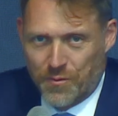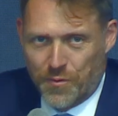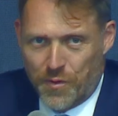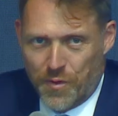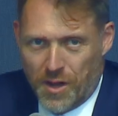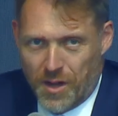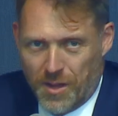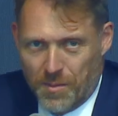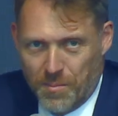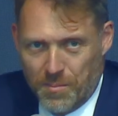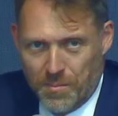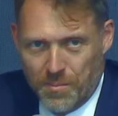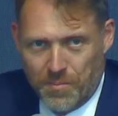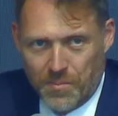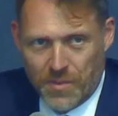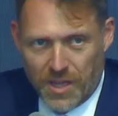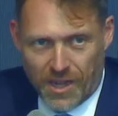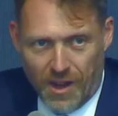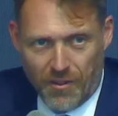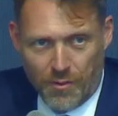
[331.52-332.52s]
from
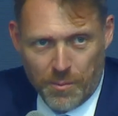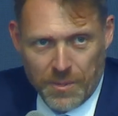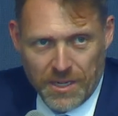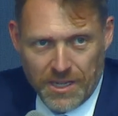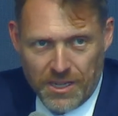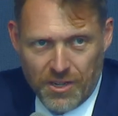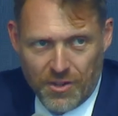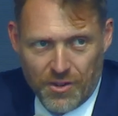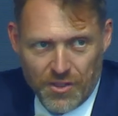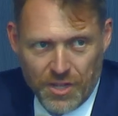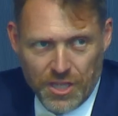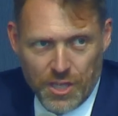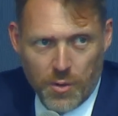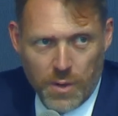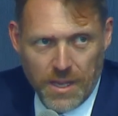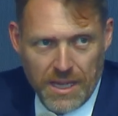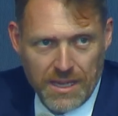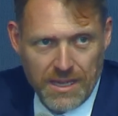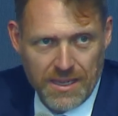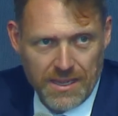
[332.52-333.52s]
the government here in the
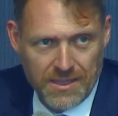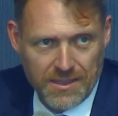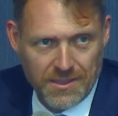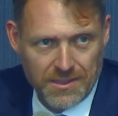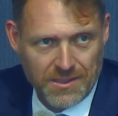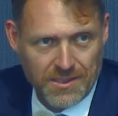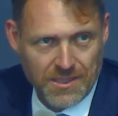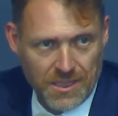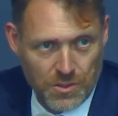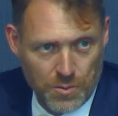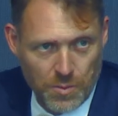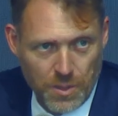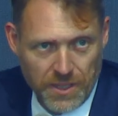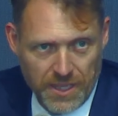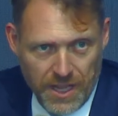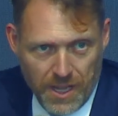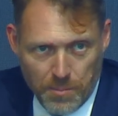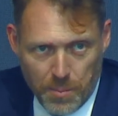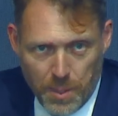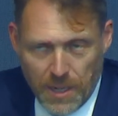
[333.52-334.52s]
UAE is
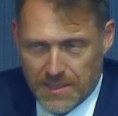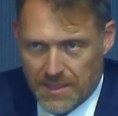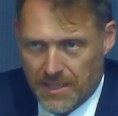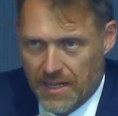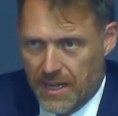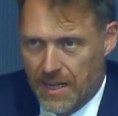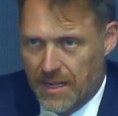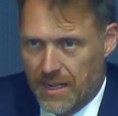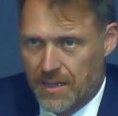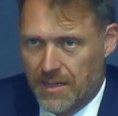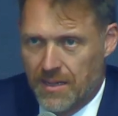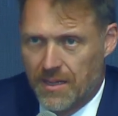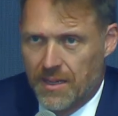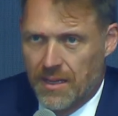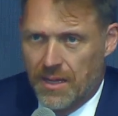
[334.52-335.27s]
really unprecedented.